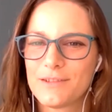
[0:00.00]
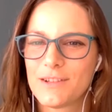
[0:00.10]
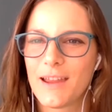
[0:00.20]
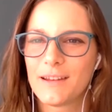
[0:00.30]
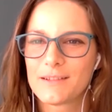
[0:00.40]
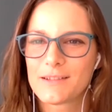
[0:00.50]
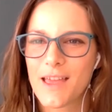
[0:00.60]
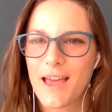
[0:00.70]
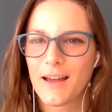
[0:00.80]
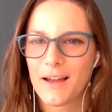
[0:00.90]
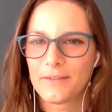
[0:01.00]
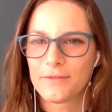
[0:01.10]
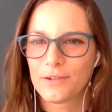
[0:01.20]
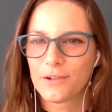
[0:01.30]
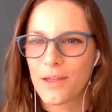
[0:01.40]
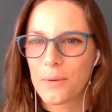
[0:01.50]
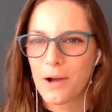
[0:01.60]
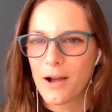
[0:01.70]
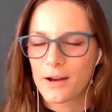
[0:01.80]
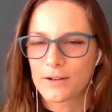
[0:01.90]
change their life or their
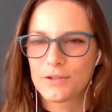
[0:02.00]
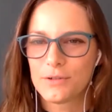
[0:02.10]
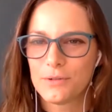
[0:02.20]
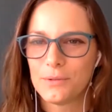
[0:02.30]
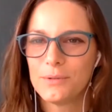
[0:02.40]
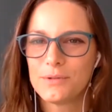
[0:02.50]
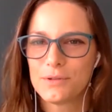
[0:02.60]
work to